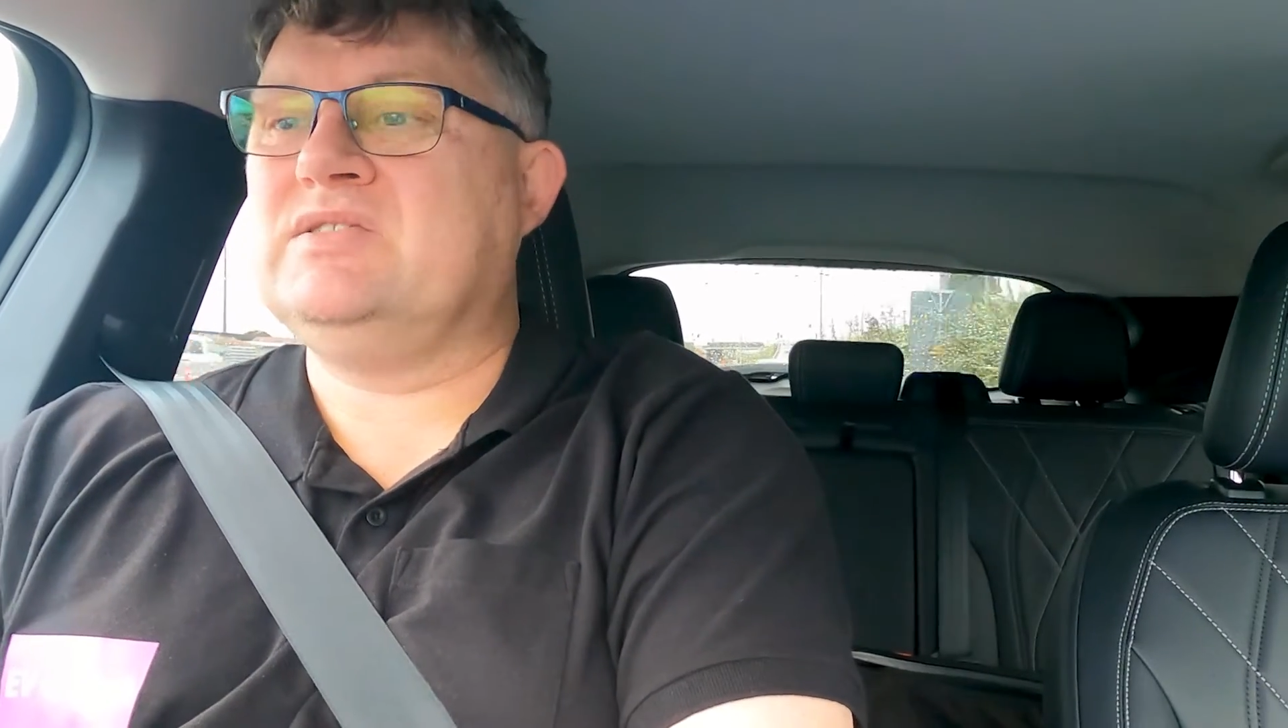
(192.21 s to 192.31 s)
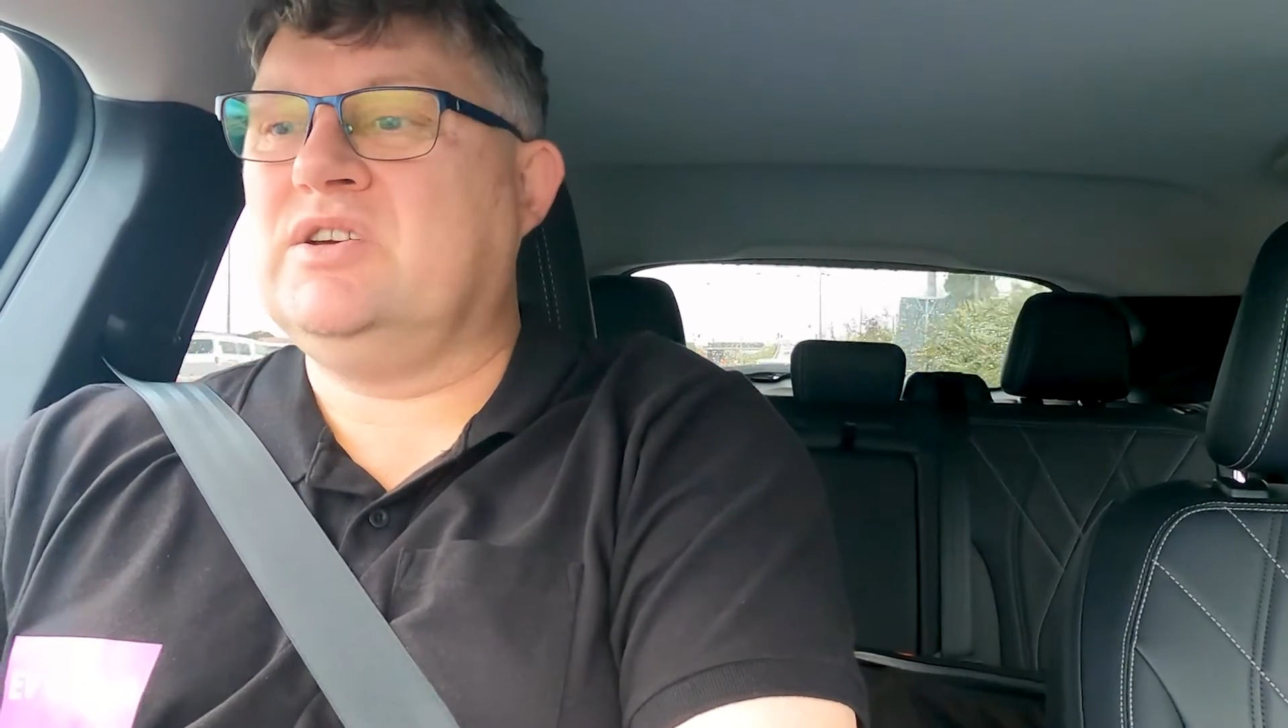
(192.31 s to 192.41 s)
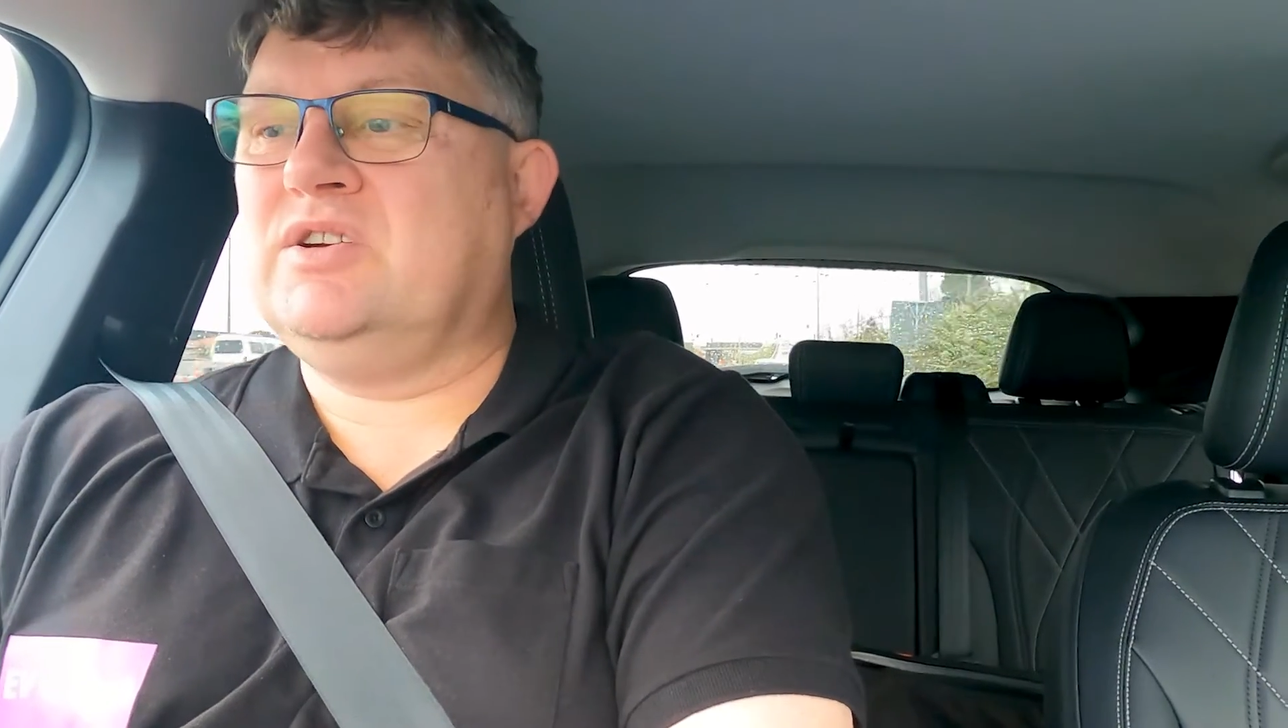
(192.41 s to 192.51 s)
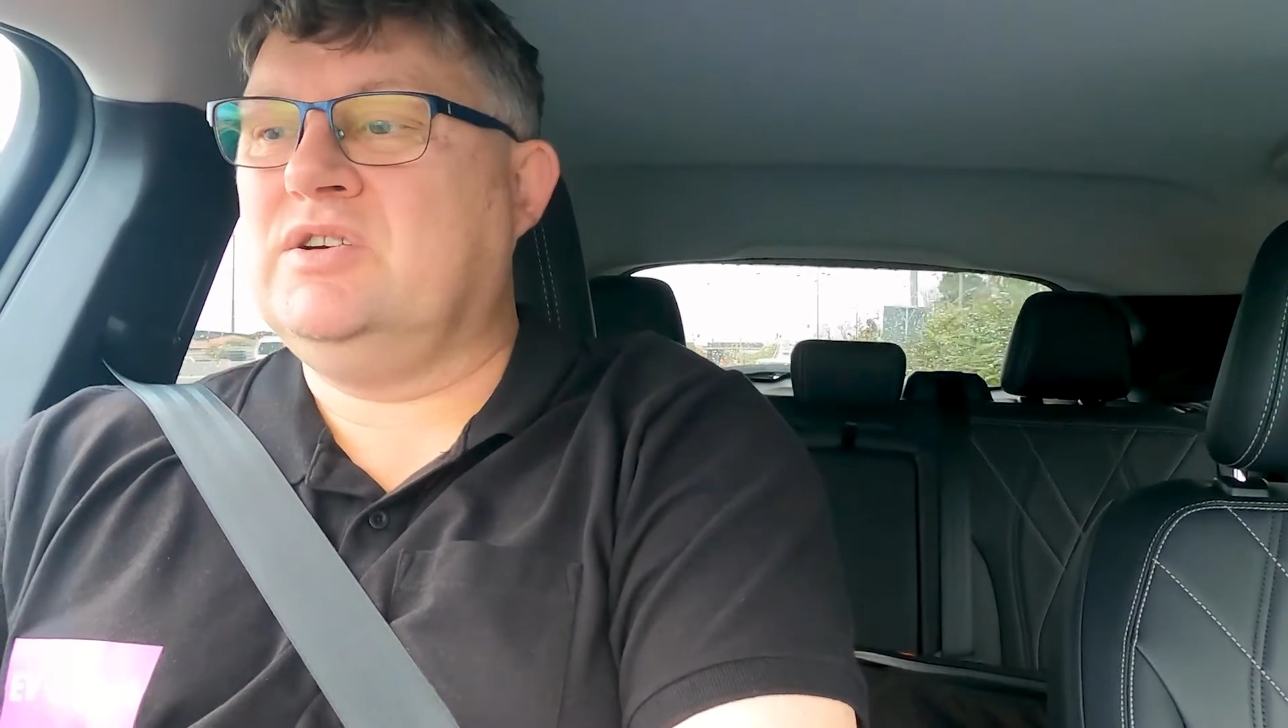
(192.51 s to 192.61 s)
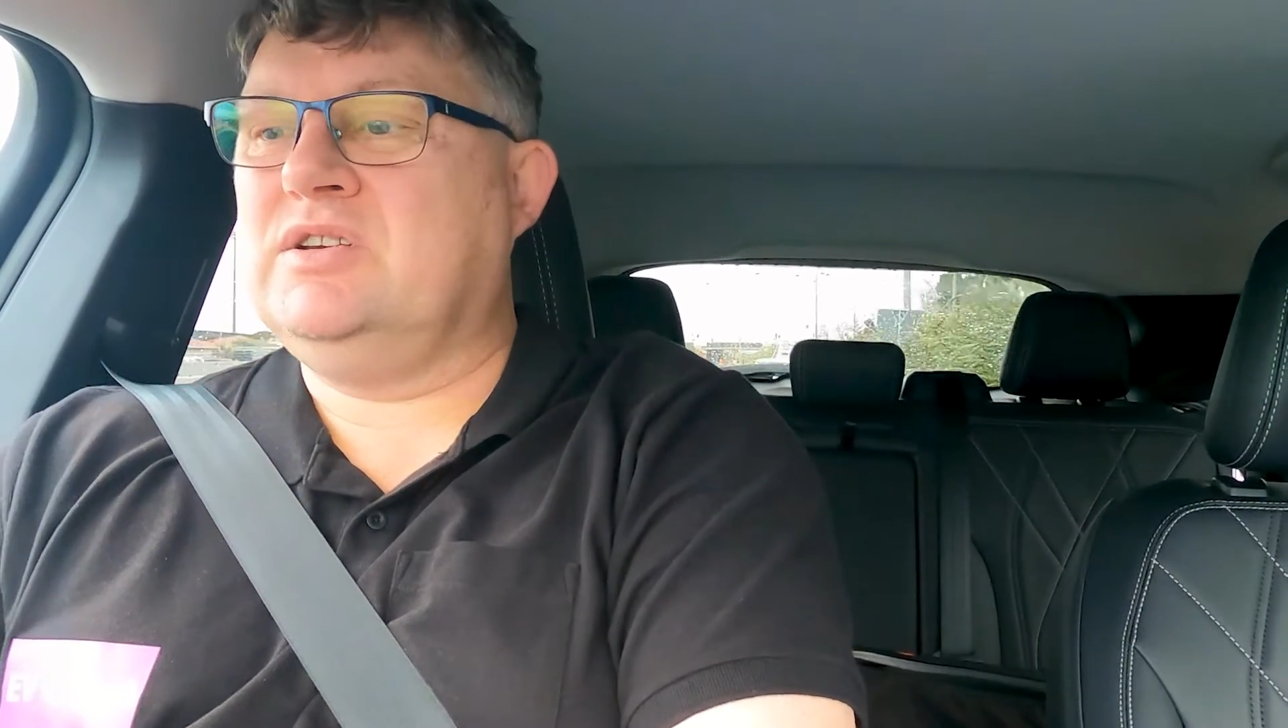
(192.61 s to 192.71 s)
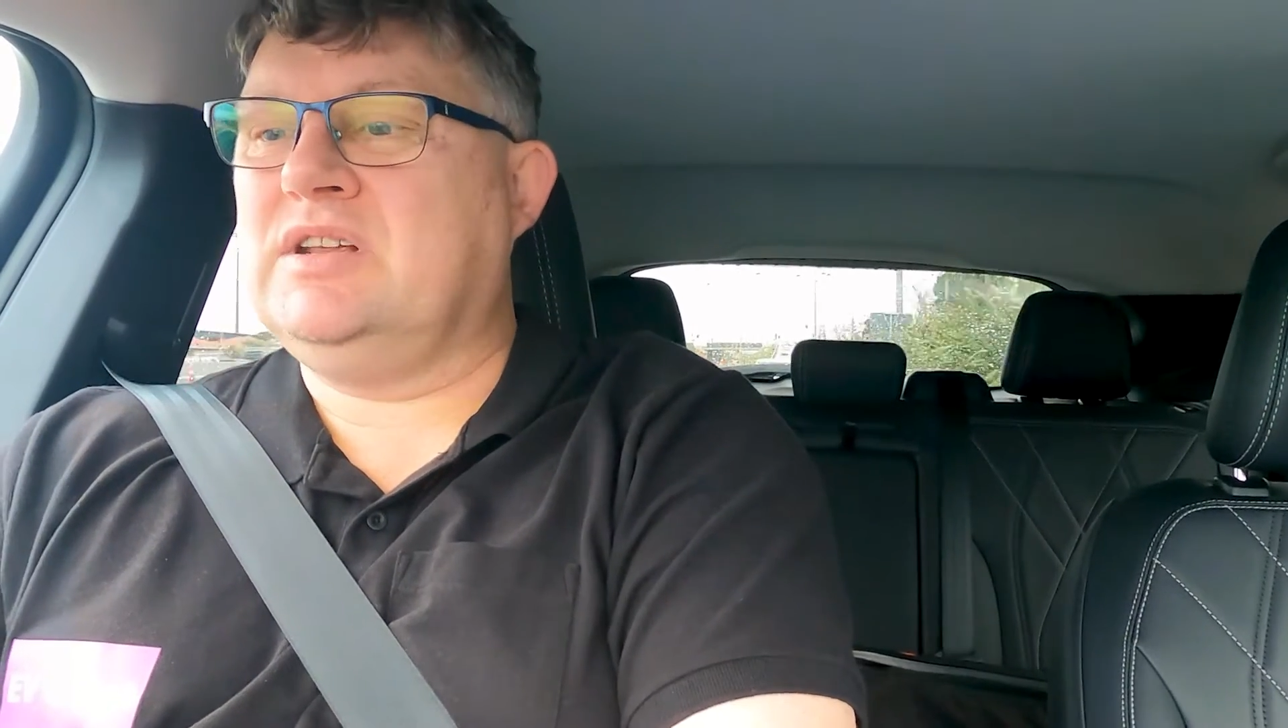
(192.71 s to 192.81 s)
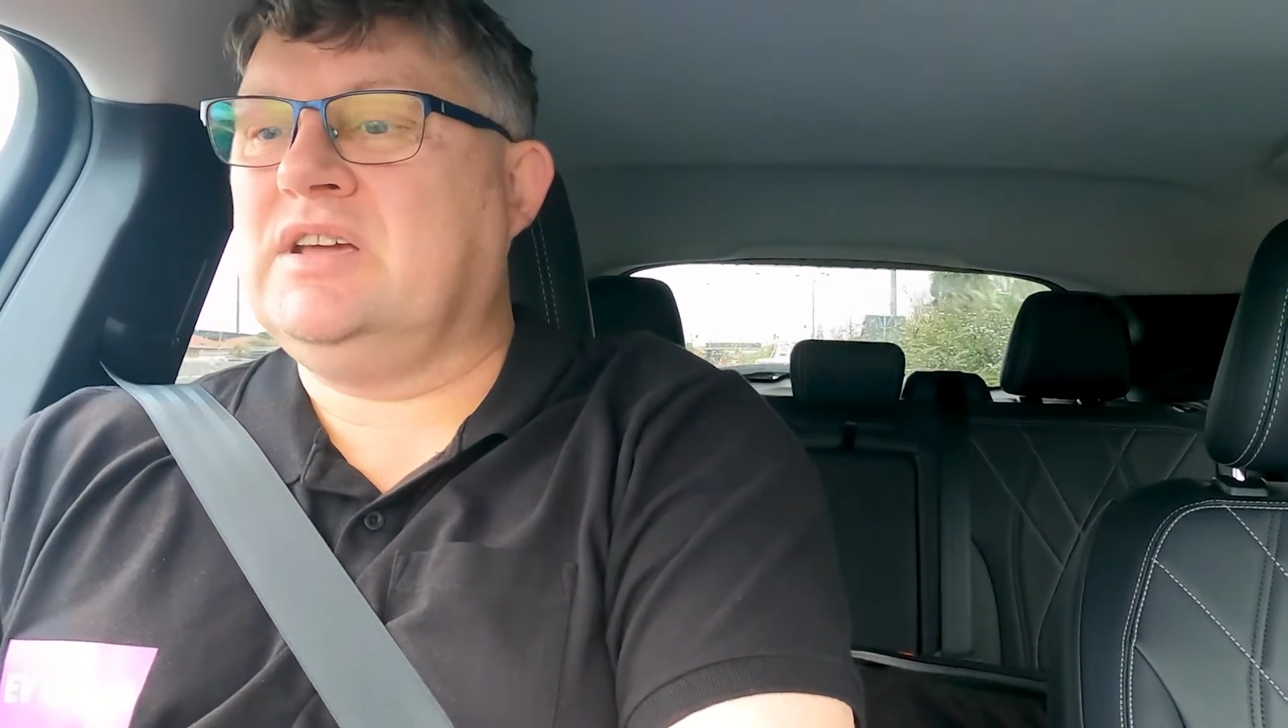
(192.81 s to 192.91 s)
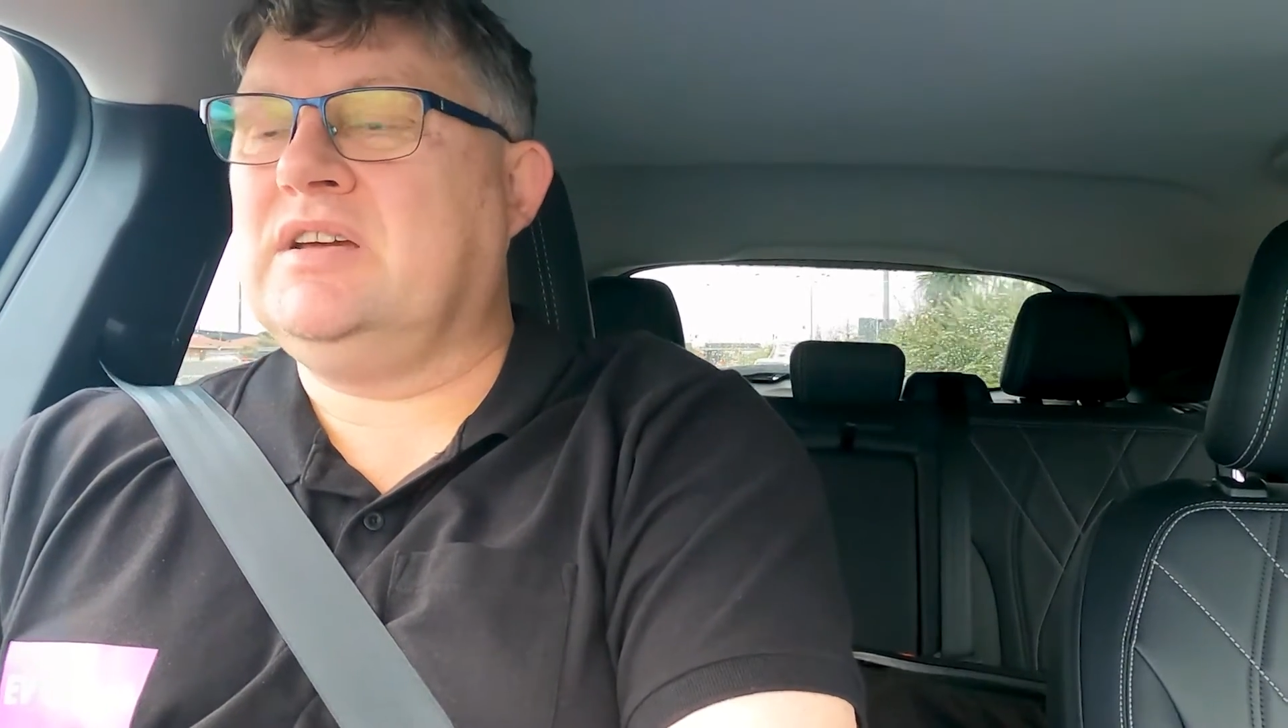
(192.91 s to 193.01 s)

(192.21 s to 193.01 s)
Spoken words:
zone,